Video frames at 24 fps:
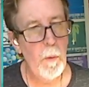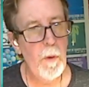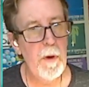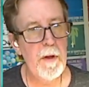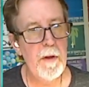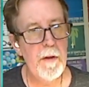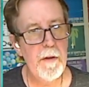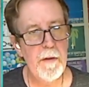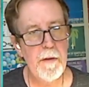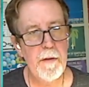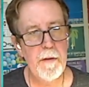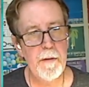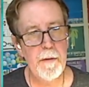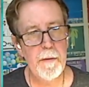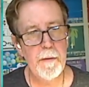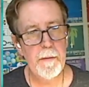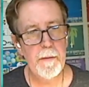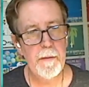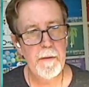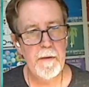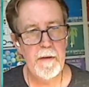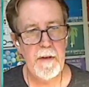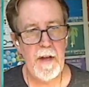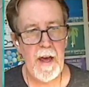with
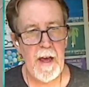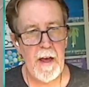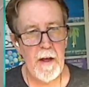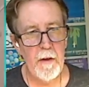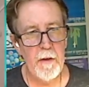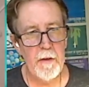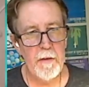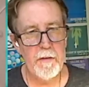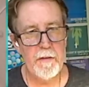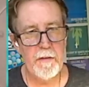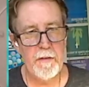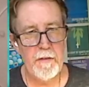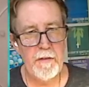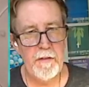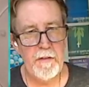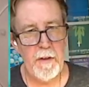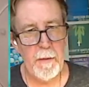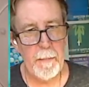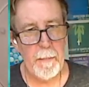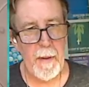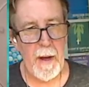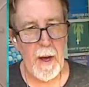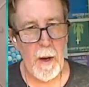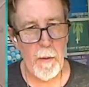nails
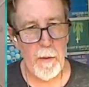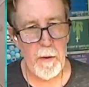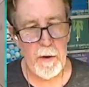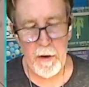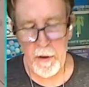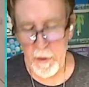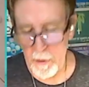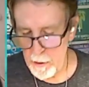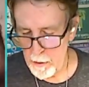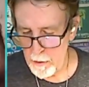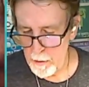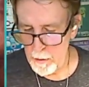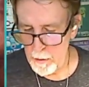dip powder.